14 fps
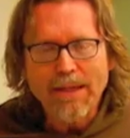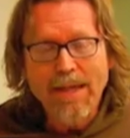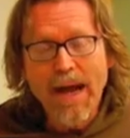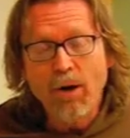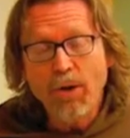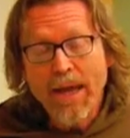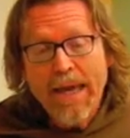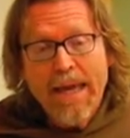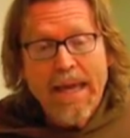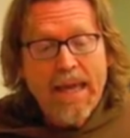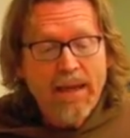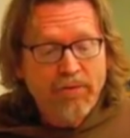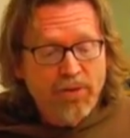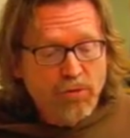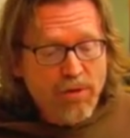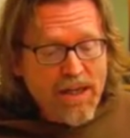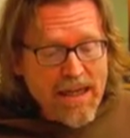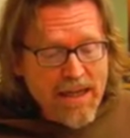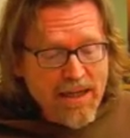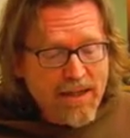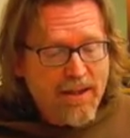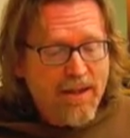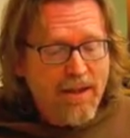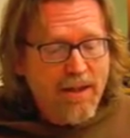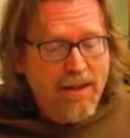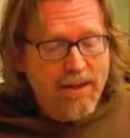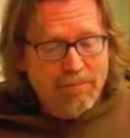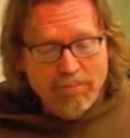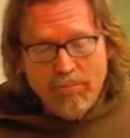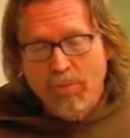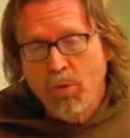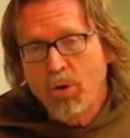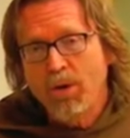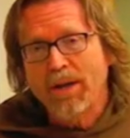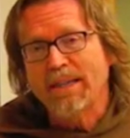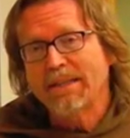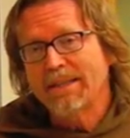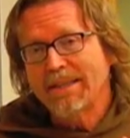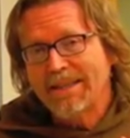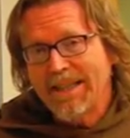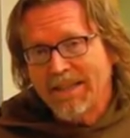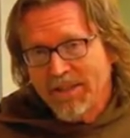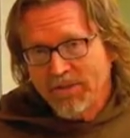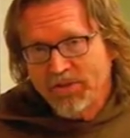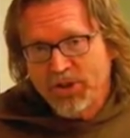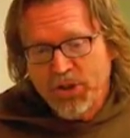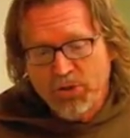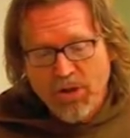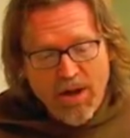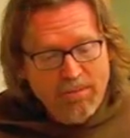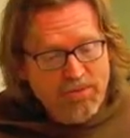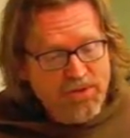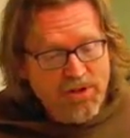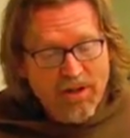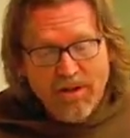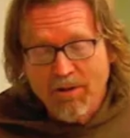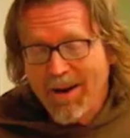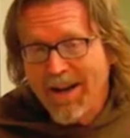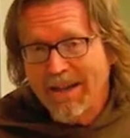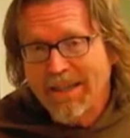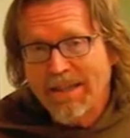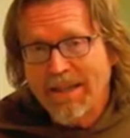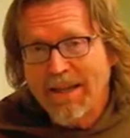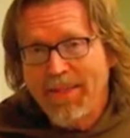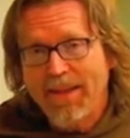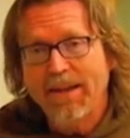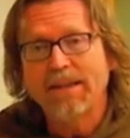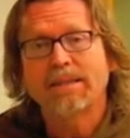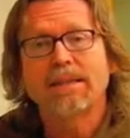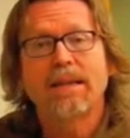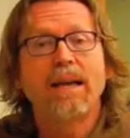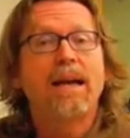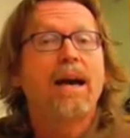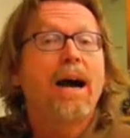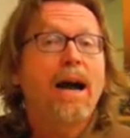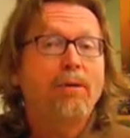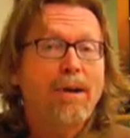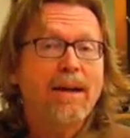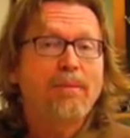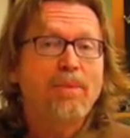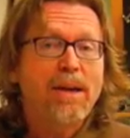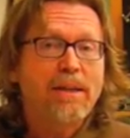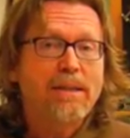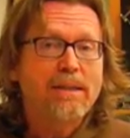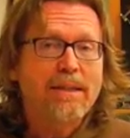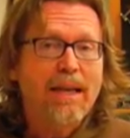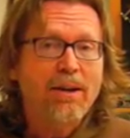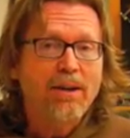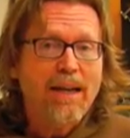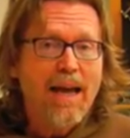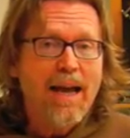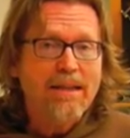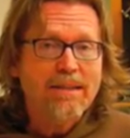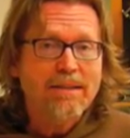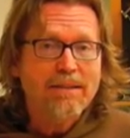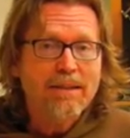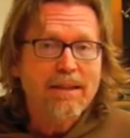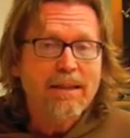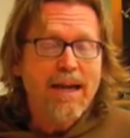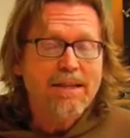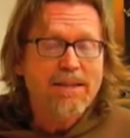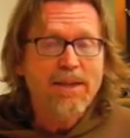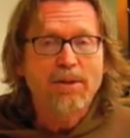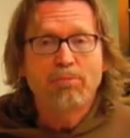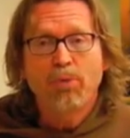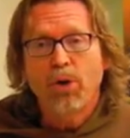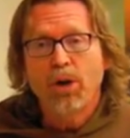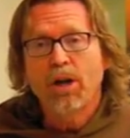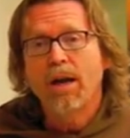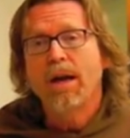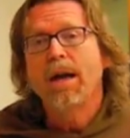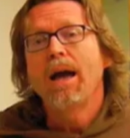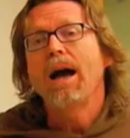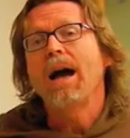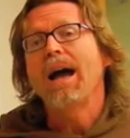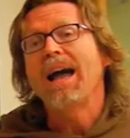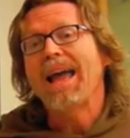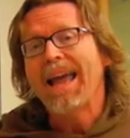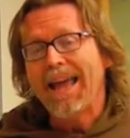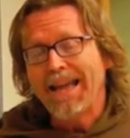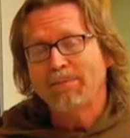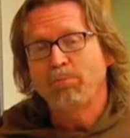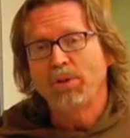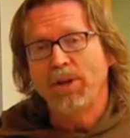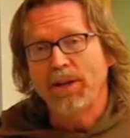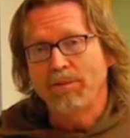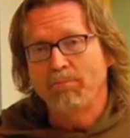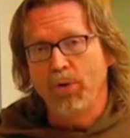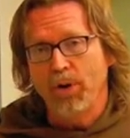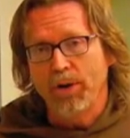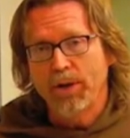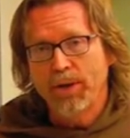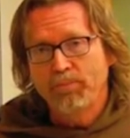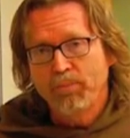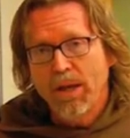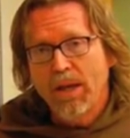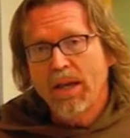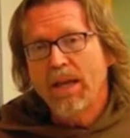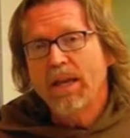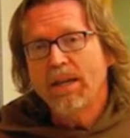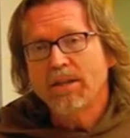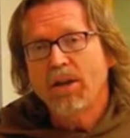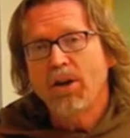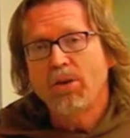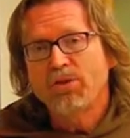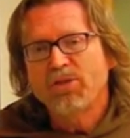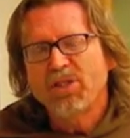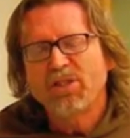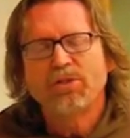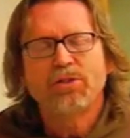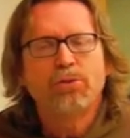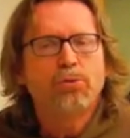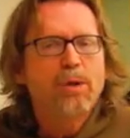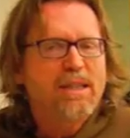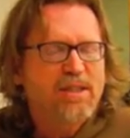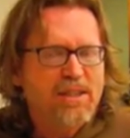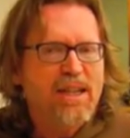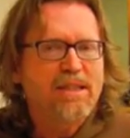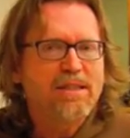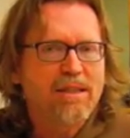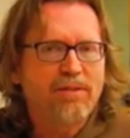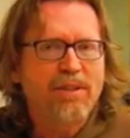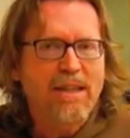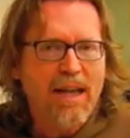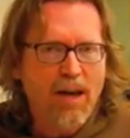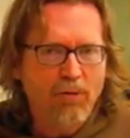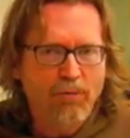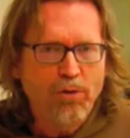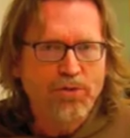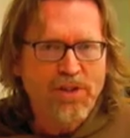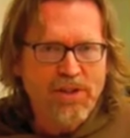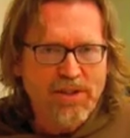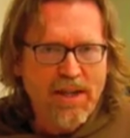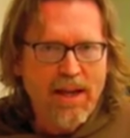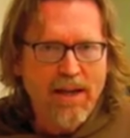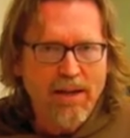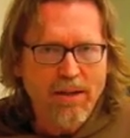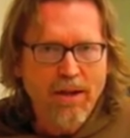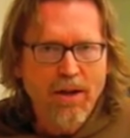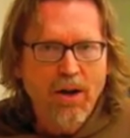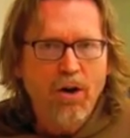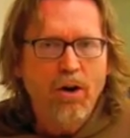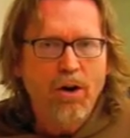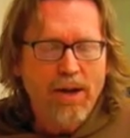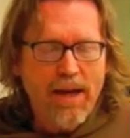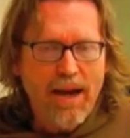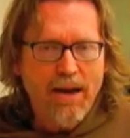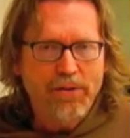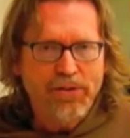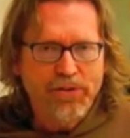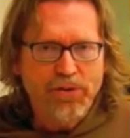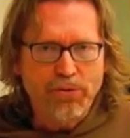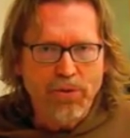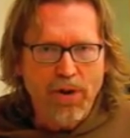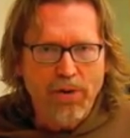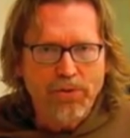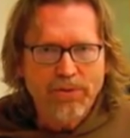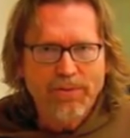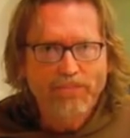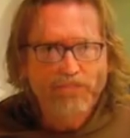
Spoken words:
Now, if you need a more extensive tune-up, start grinding on things, I recommend Garrett Hack's classic book, A Hand Plane Book. It goes into extensive and helpful detail on how to do those.